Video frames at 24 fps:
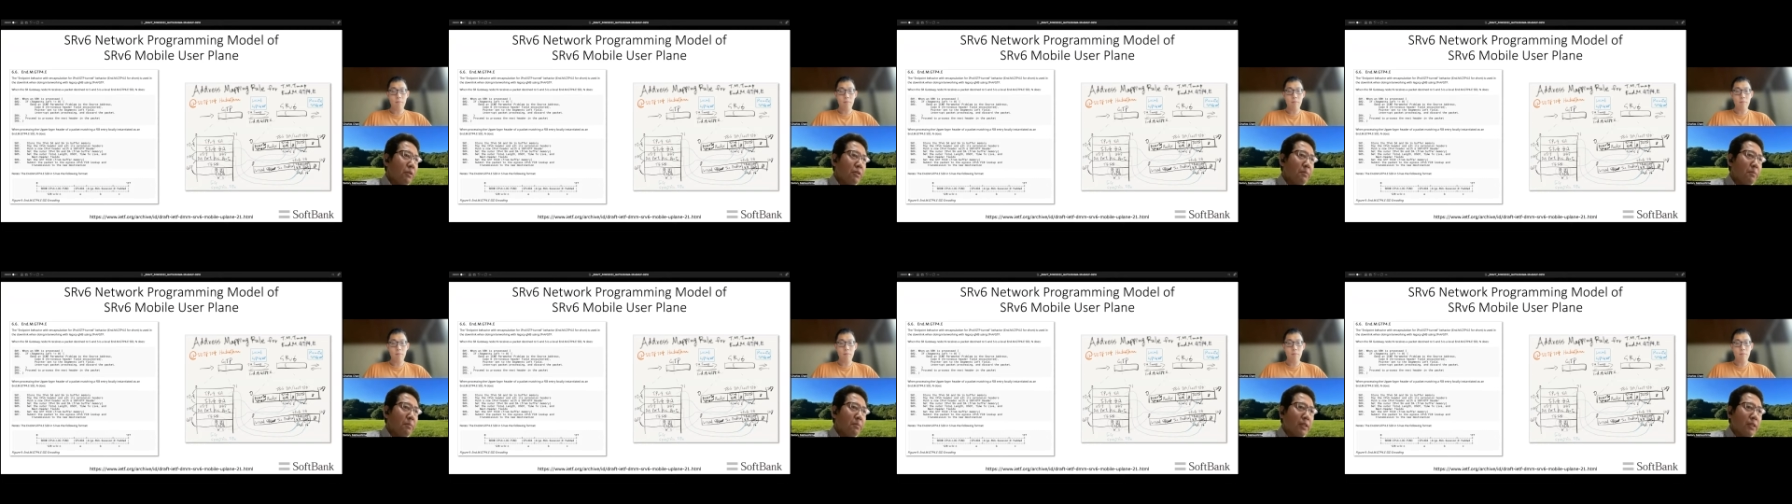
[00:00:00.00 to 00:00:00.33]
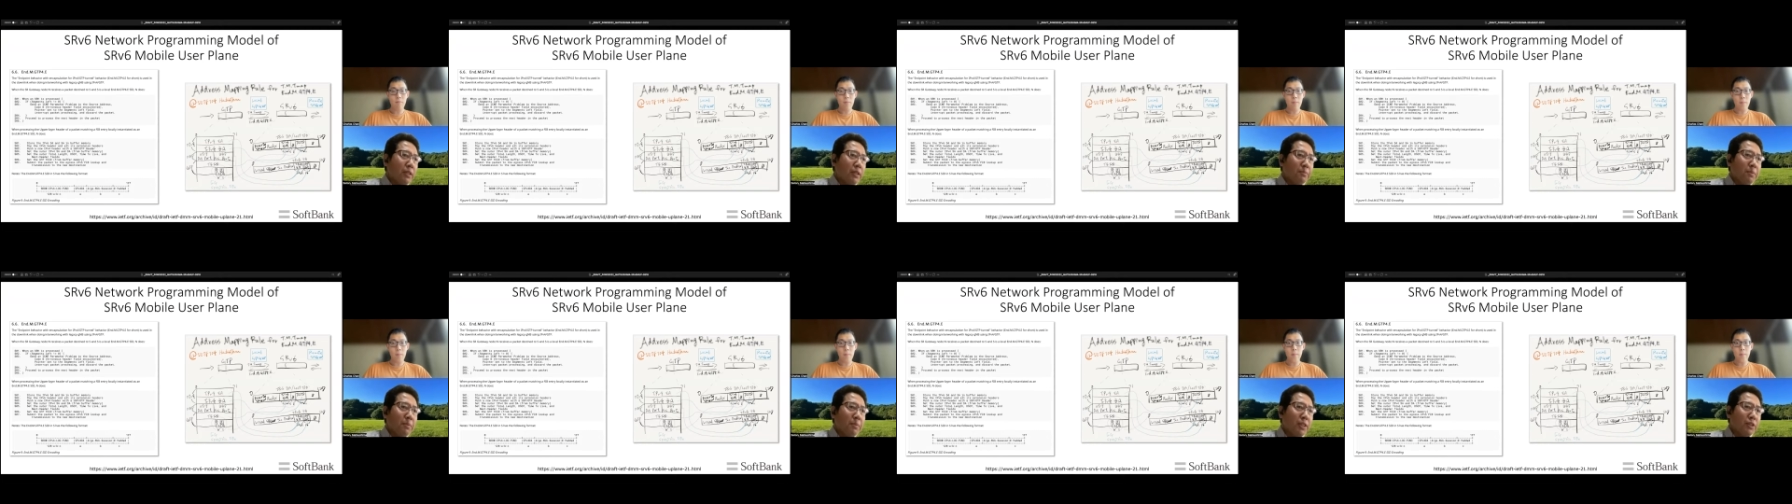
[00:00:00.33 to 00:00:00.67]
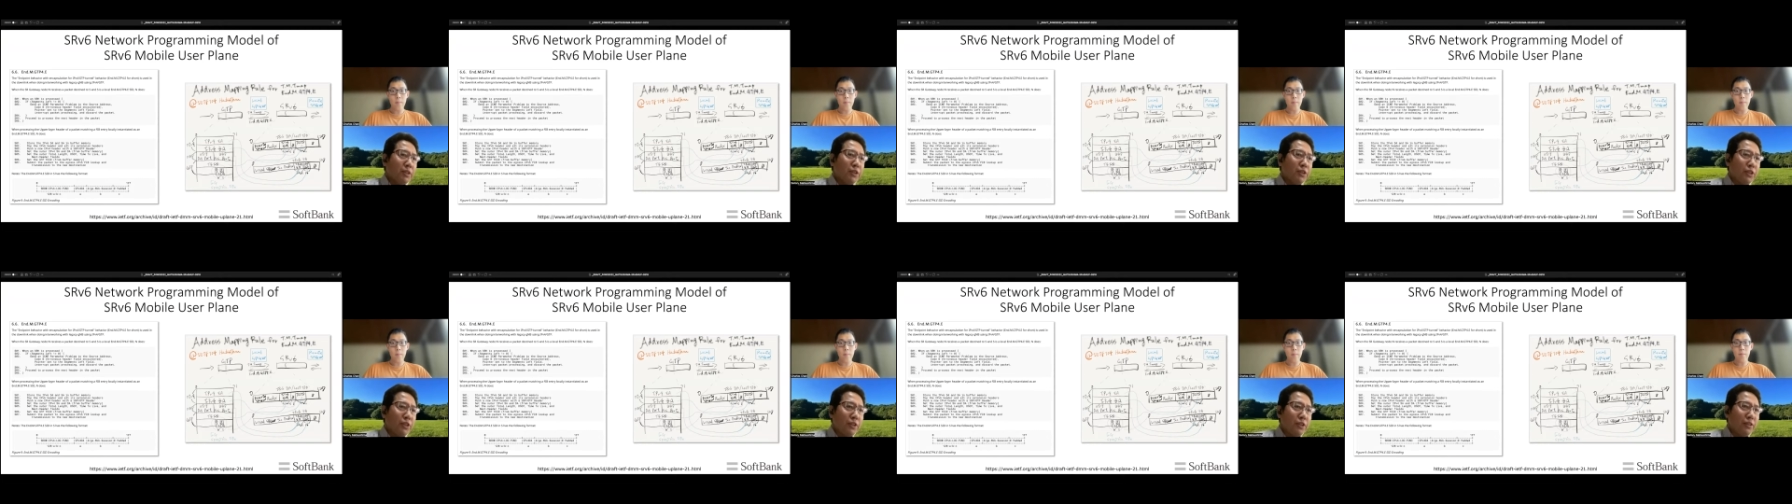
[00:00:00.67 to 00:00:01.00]
much
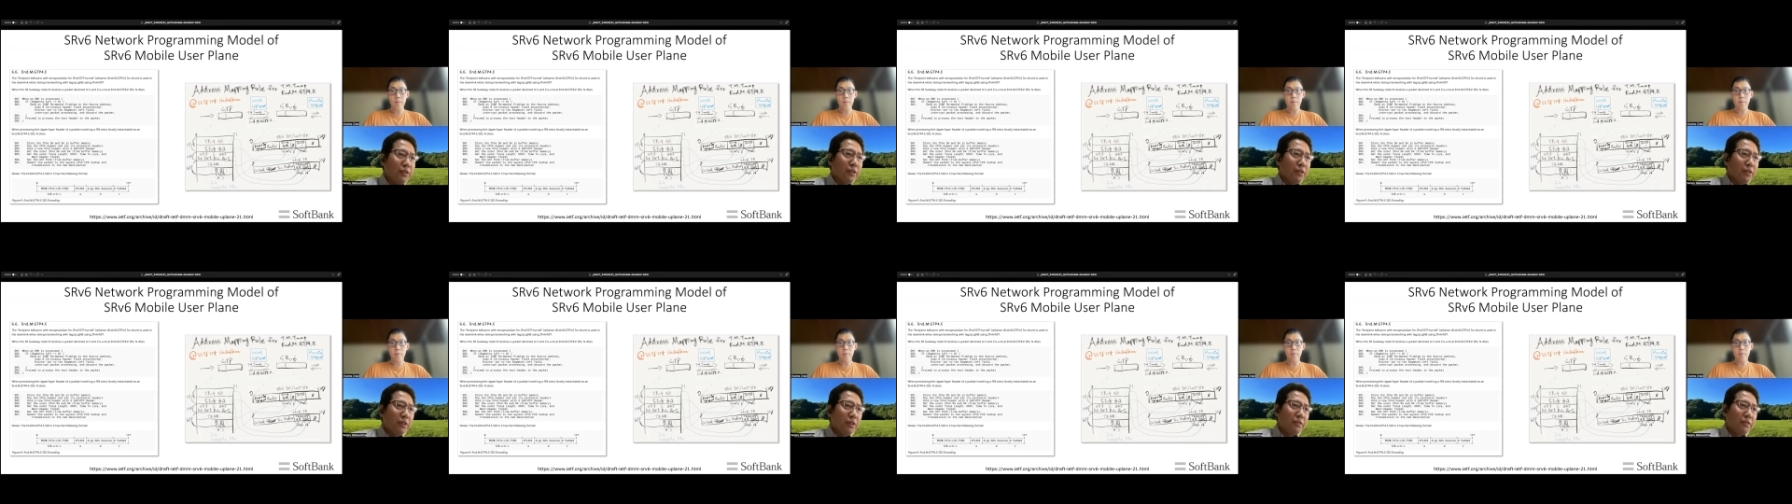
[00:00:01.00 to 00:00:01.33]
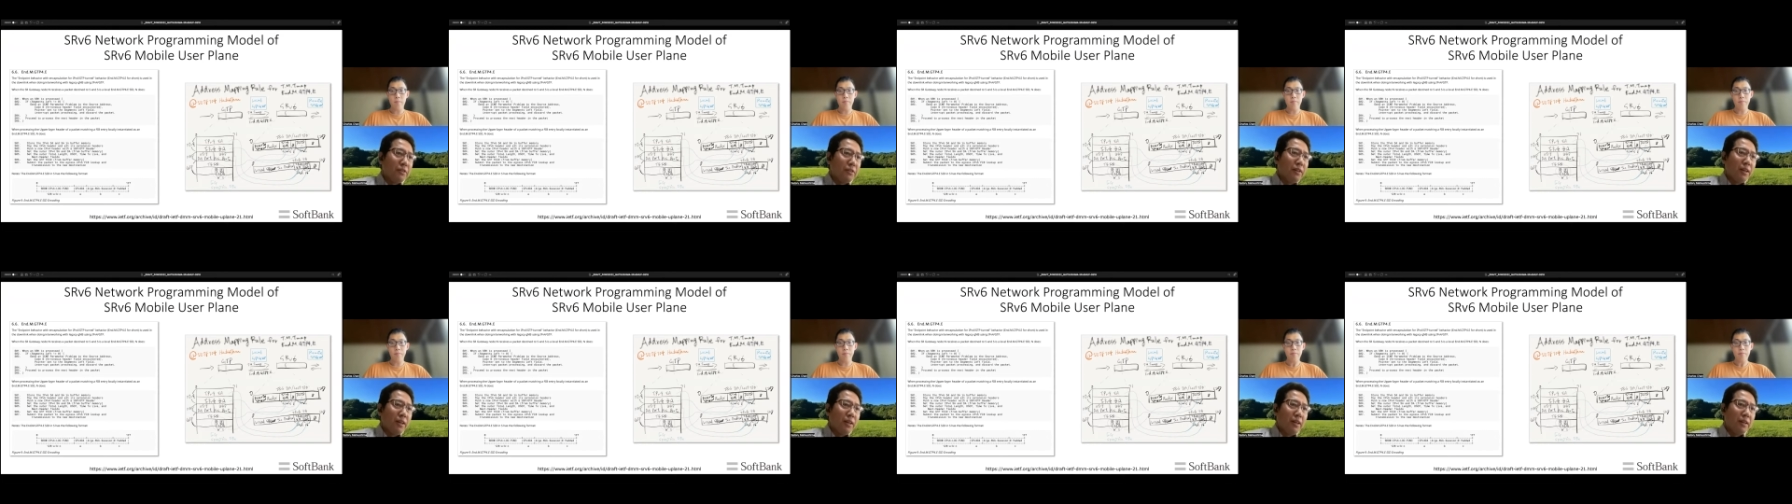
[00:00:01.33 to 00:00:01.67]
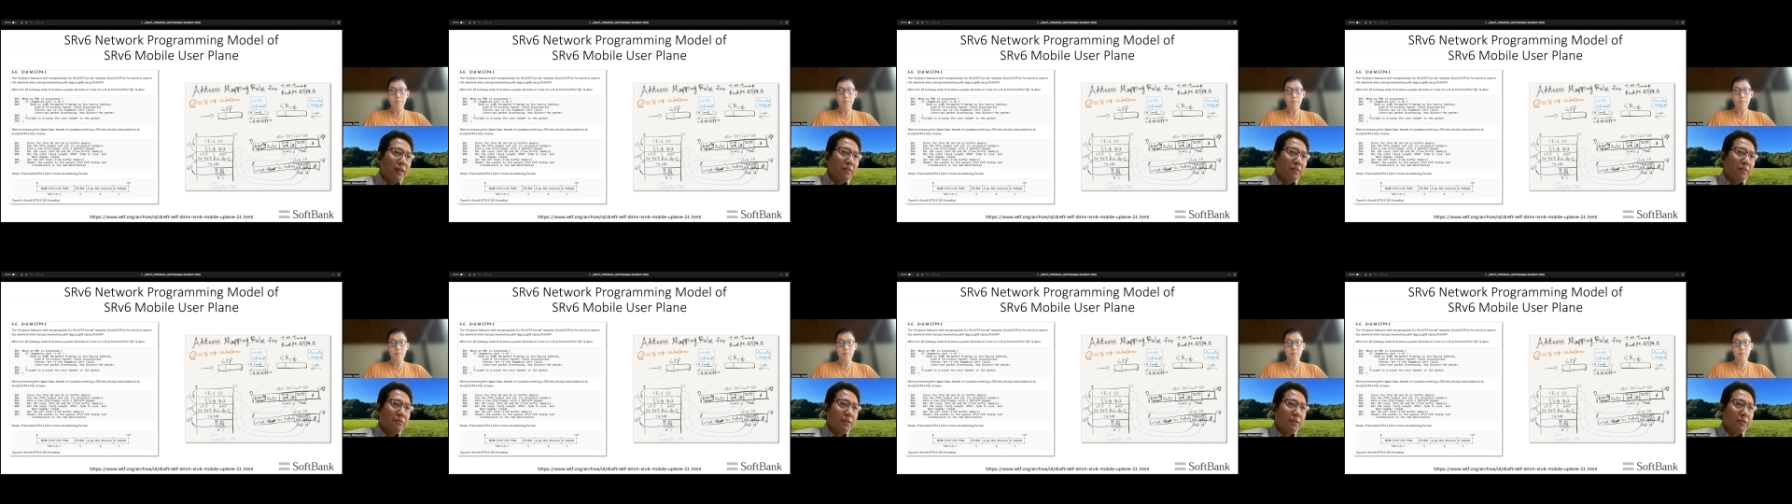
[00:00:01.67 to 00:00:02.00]

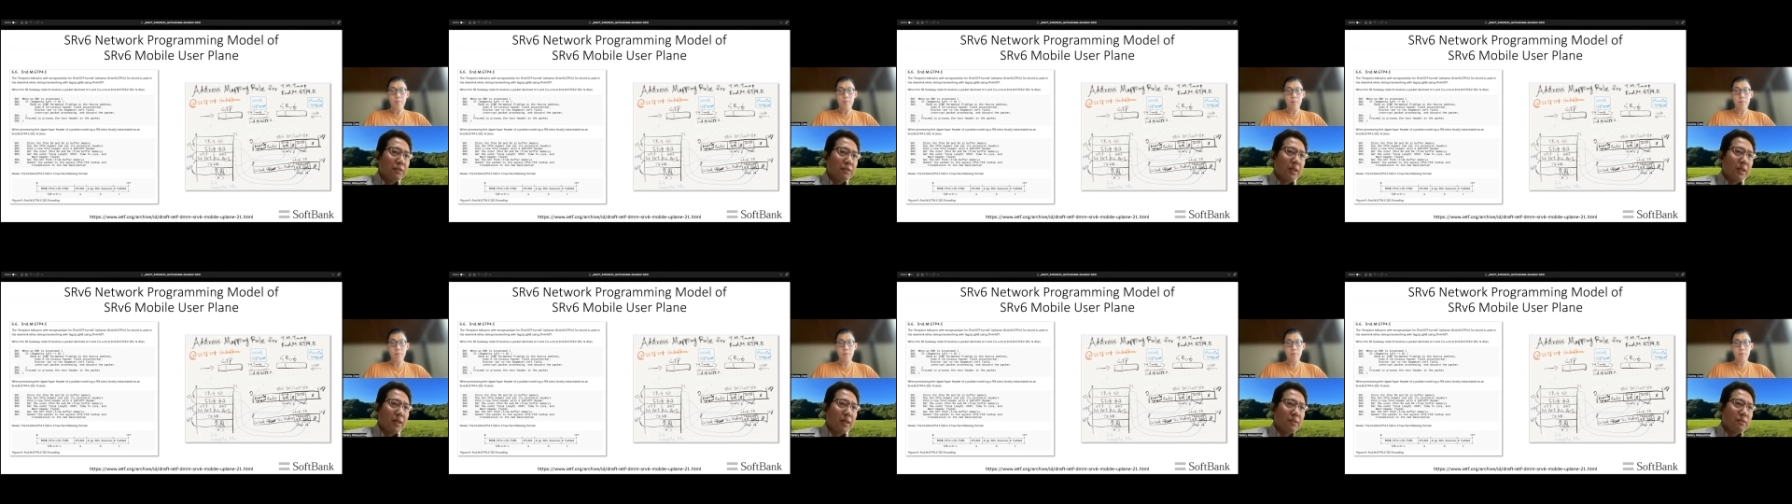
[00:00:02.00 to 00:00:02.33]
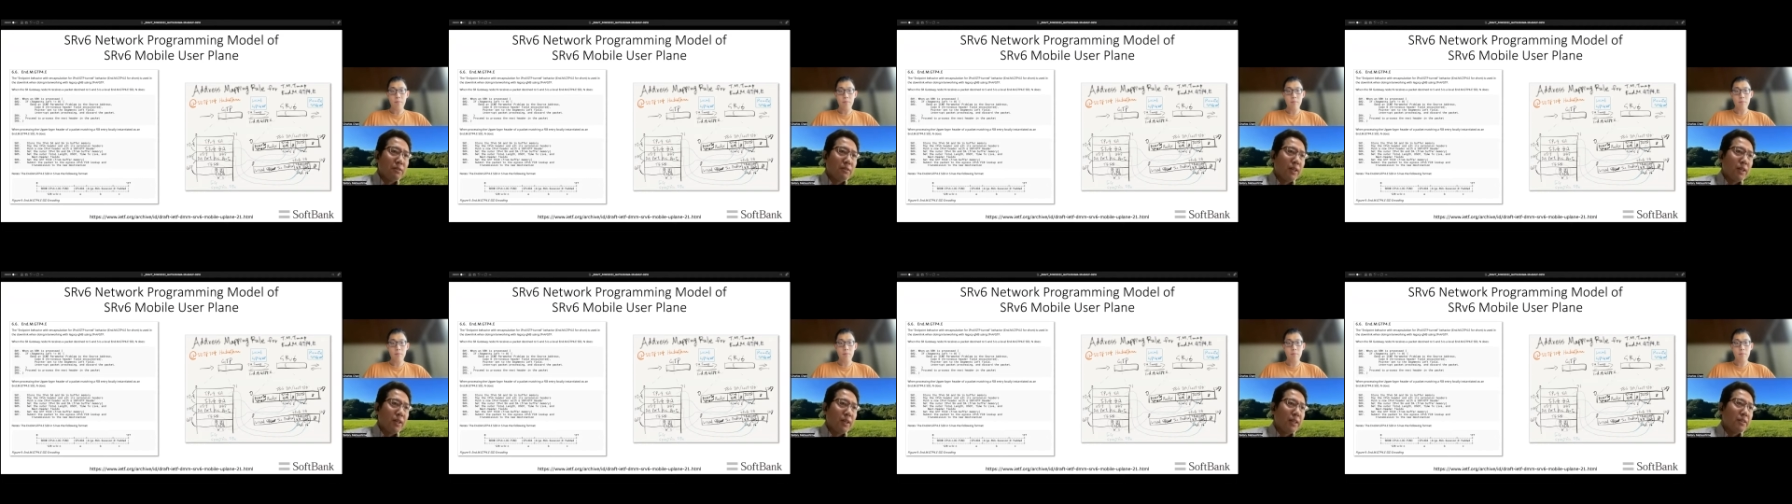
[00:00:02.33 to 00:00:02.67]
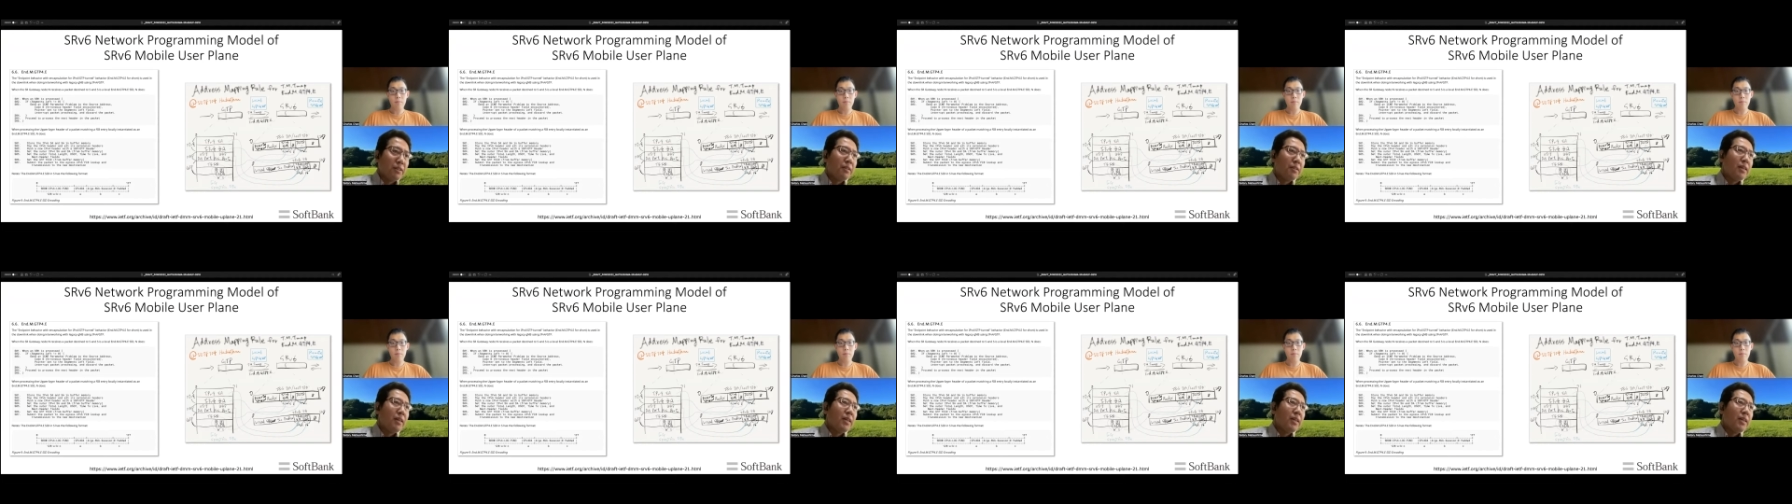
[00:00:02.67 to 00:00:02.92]
detail with my slide,